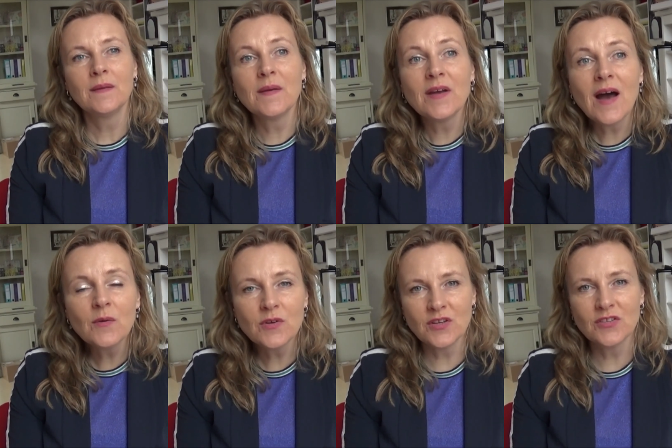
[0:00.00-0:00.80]

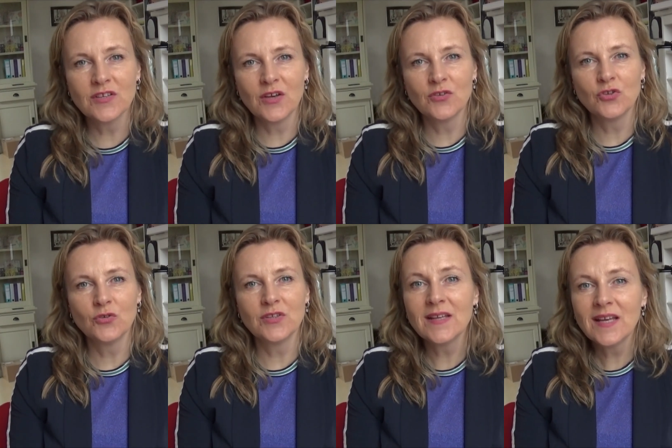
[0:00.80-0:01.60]
Chapters that are
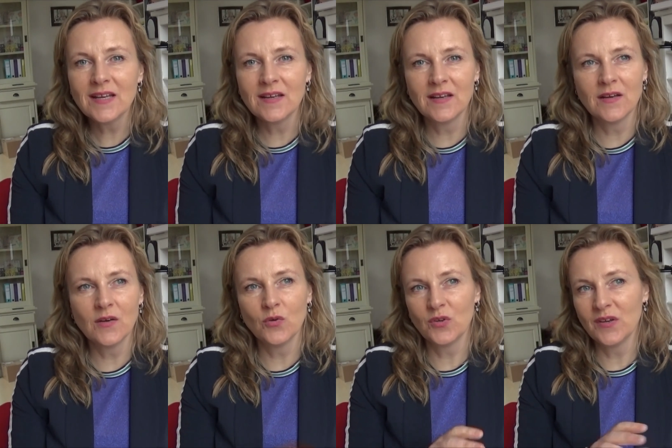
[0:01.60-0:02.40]
too thick
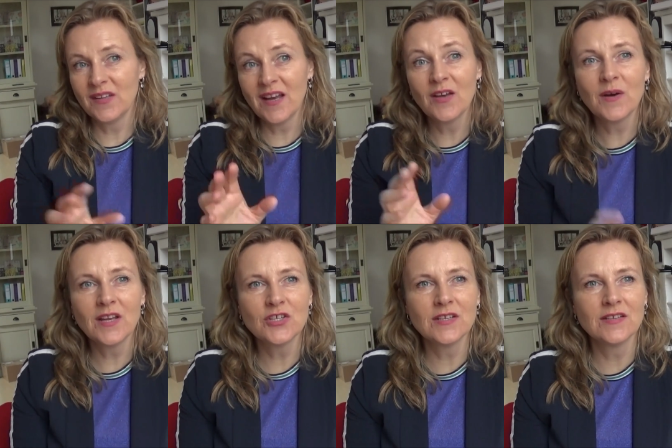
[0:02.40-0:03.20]
or
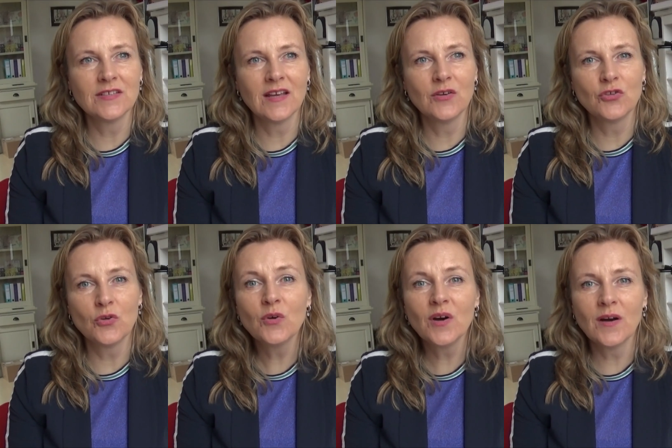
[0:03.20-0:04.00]
digressions that are
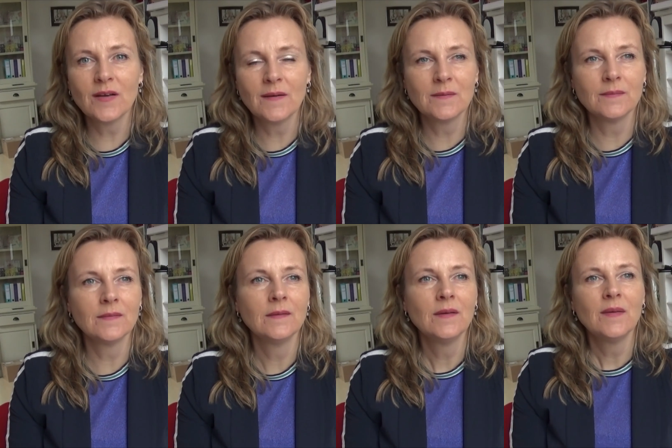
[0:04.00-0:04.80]
too long.
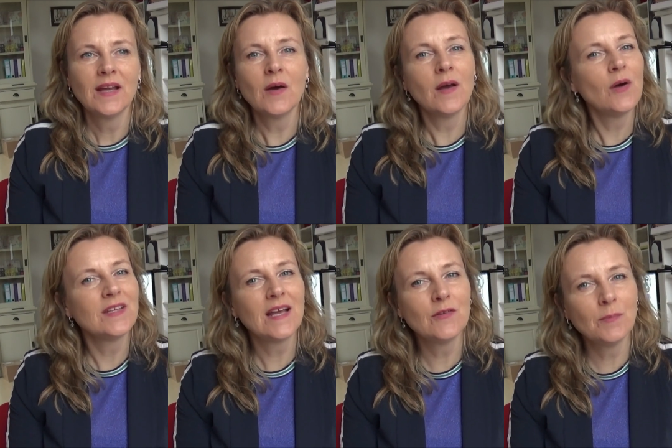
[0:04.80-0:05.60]
They don't
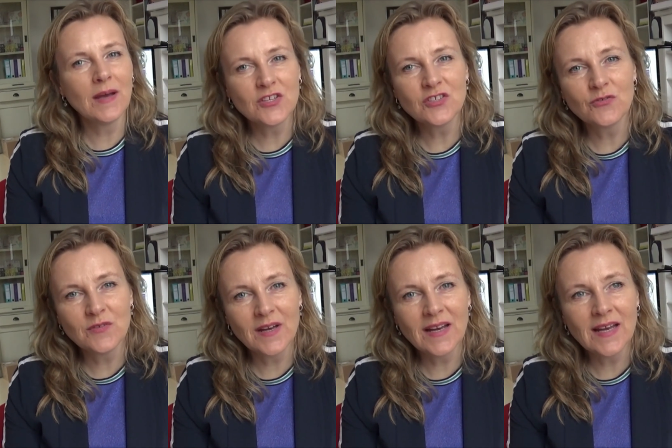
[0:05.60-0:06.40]
always have the patience
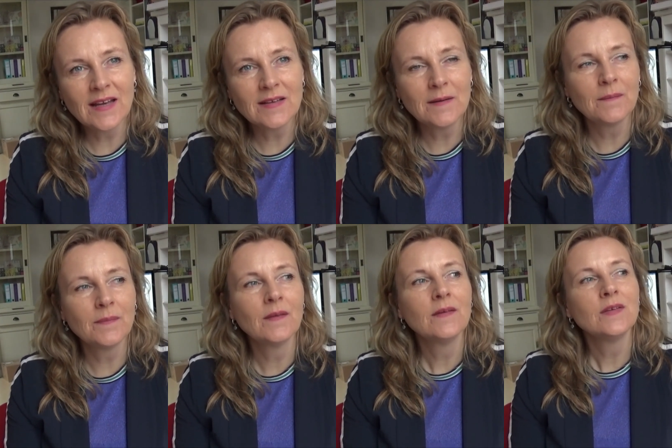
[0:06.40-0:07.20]
for that yet.
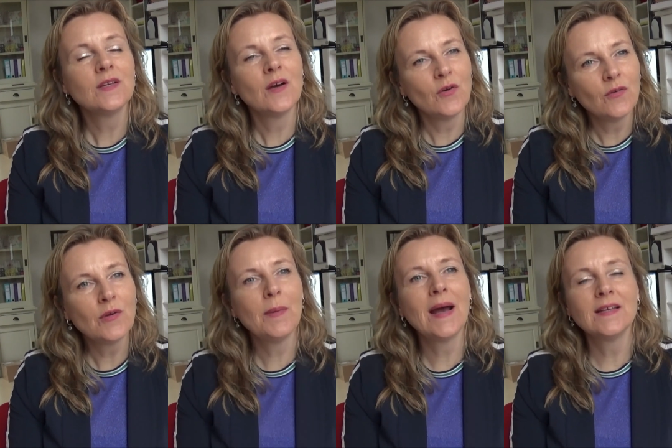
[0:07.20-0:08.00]
So
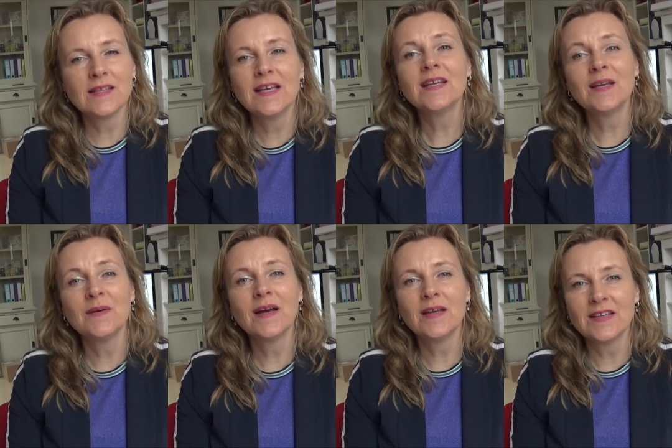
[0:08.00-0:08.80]
the pace can
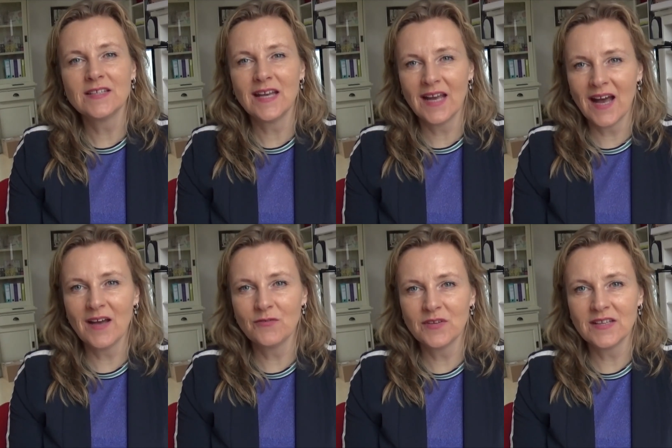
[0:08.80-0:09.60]
definitely stay
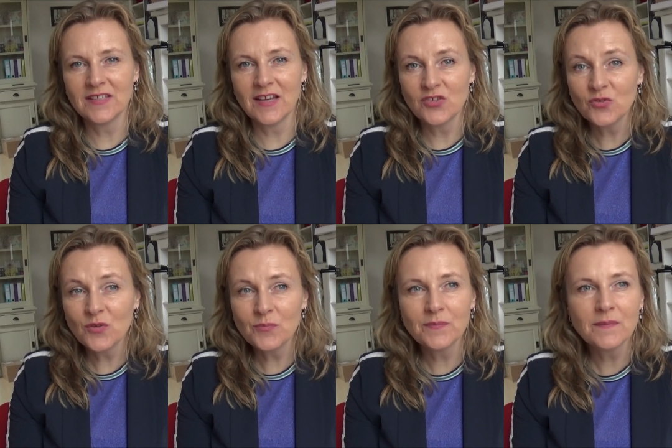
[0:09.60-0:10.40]
high for this age
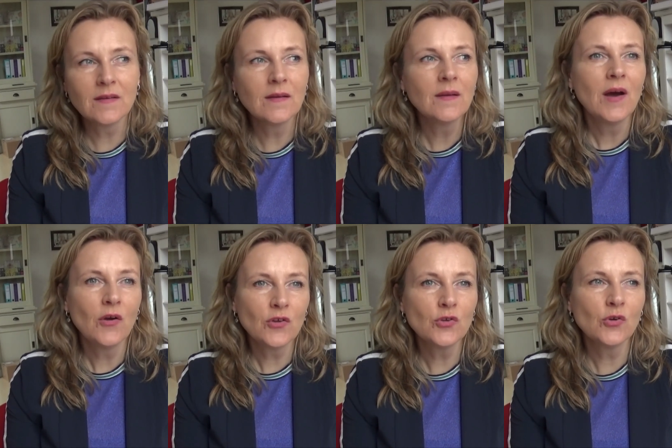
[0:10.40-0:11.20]
group,
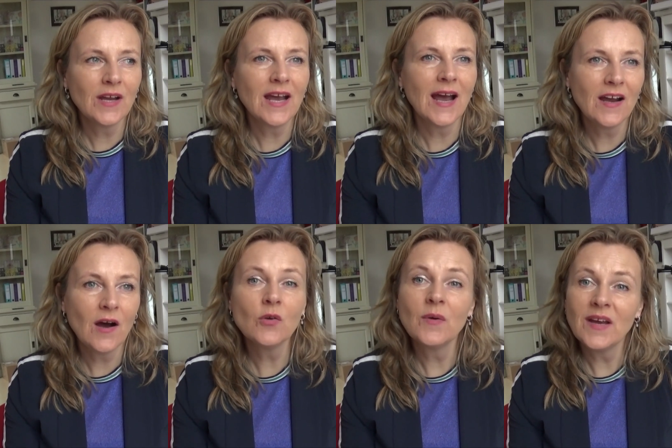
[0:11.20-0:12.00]
although you can
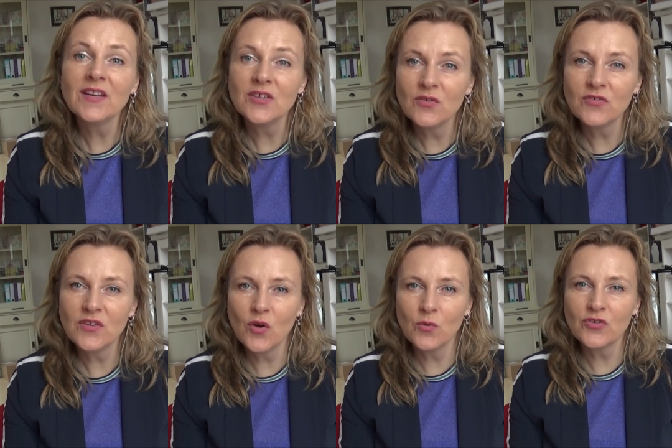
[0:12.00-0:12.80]
already use
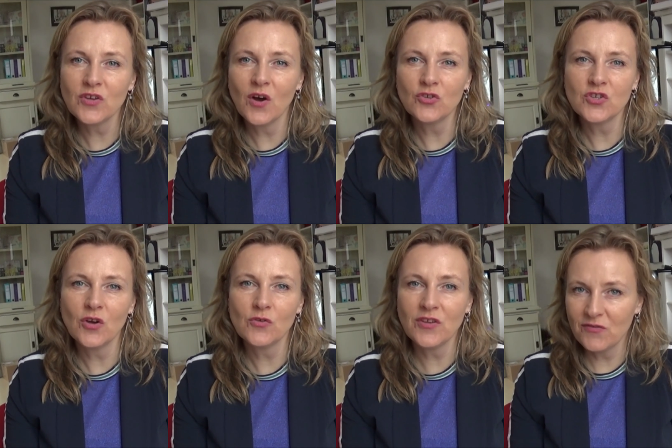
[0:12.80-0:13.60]
almost all
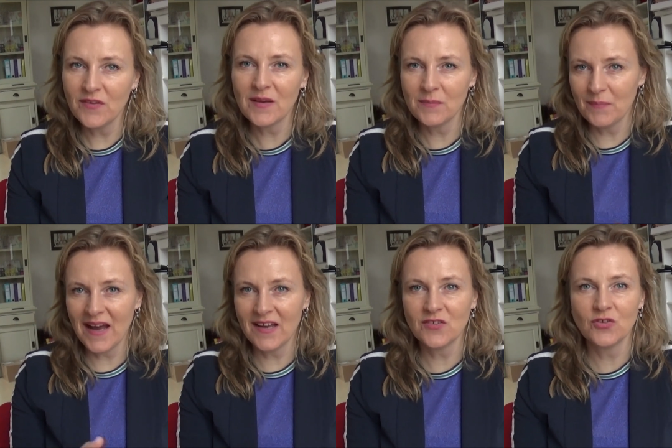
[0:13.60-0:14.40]
genres for them
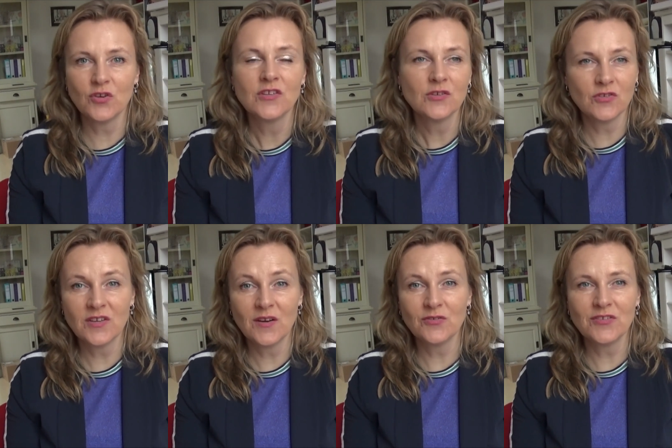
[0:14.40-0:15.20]
and introduce them to
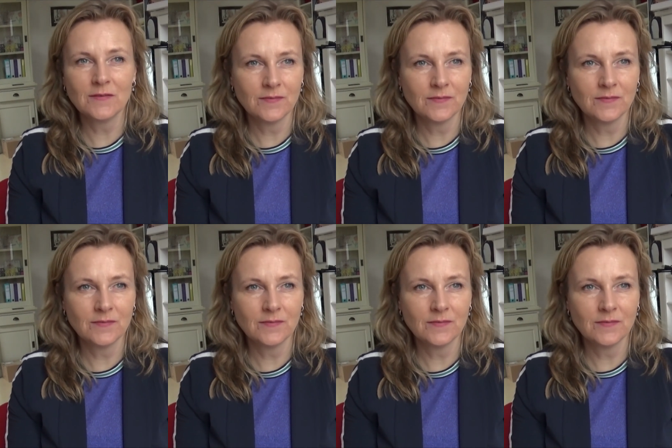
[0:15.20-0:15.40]
those.